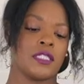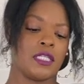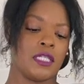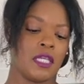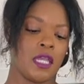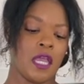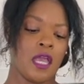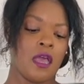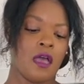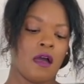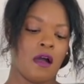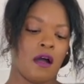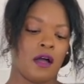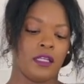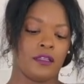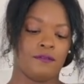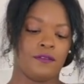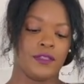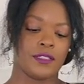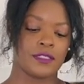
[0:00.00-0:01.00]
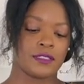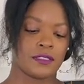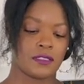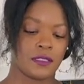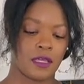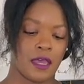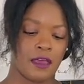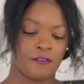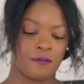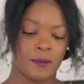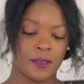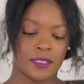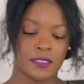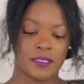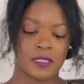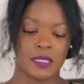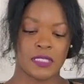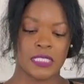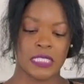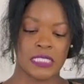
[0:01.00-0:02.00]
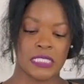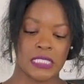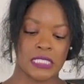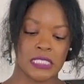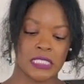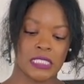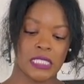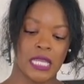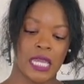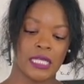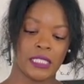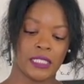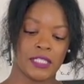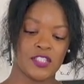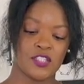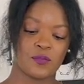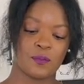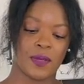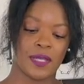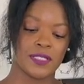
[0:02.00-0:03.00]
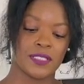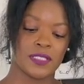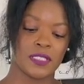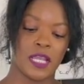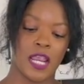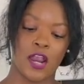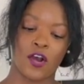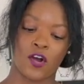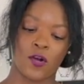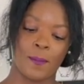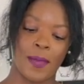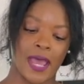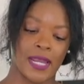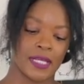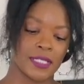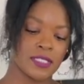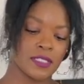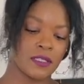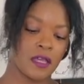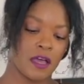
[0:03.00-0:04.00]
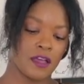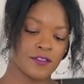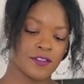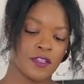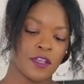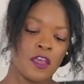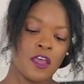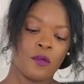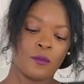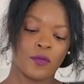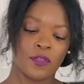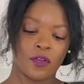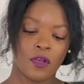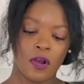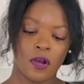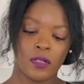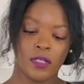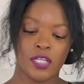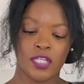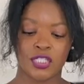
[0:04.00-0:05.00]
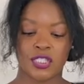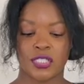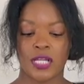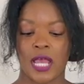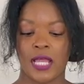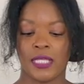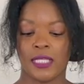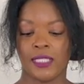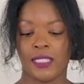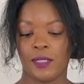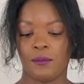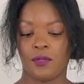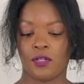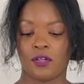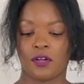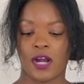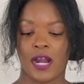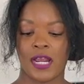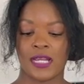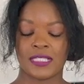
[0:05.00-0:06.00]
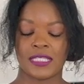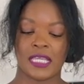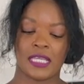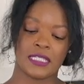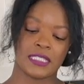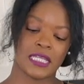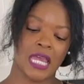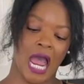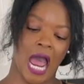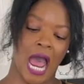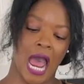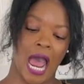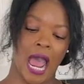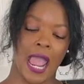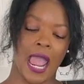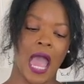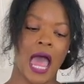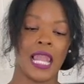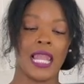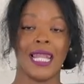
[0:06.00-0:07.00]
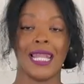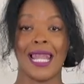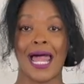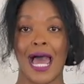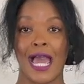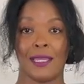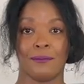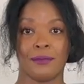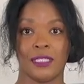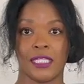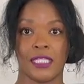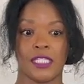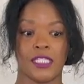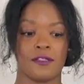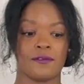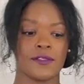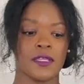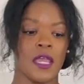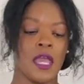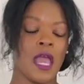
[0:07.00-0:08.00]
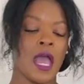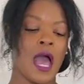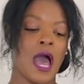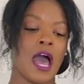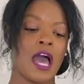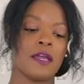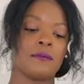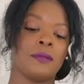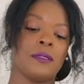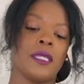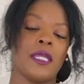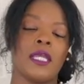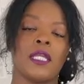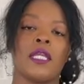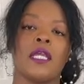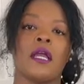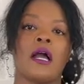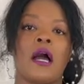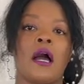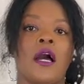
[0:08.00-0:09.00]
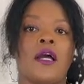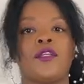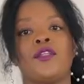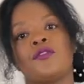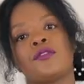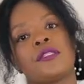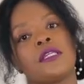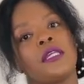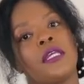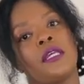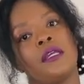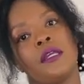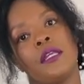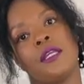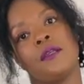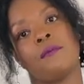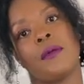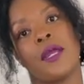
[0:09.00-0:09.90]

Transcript: see all of this stuff, but it says it's a slightly spicy aromatic sauce with garlic, shallot, lemongrass, and Thai lime leaves. I'm planning on using it